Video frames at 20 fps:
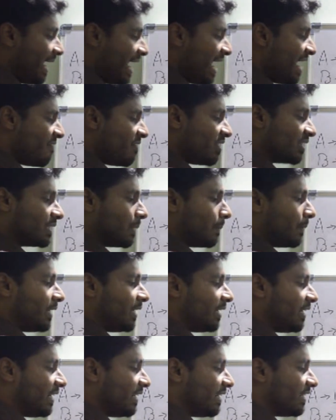A works
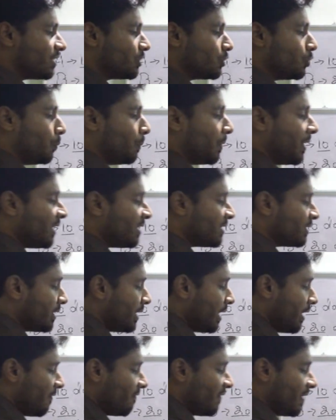separately, it is 2 parts.
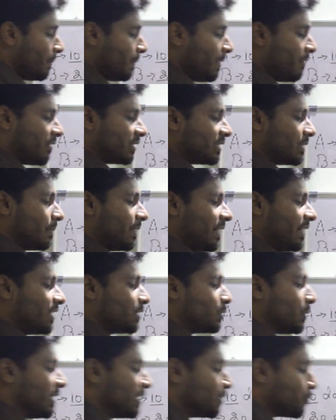When B works
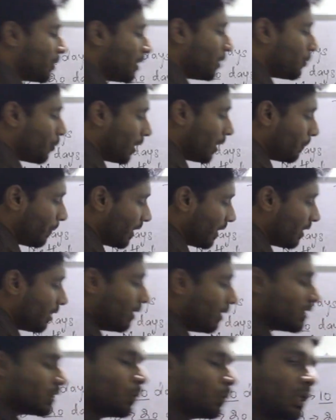separately, it's only 1 part.
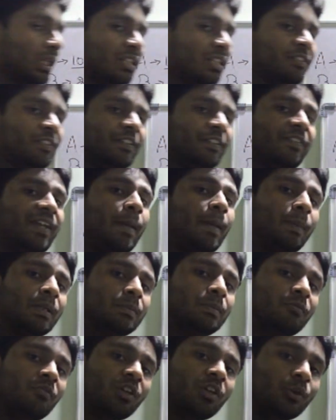So what if A plus B
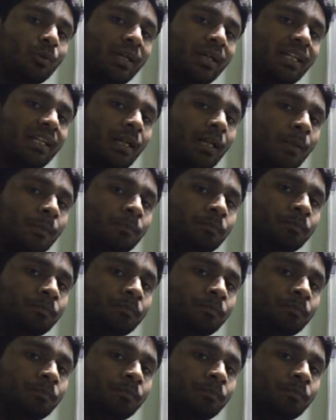work together?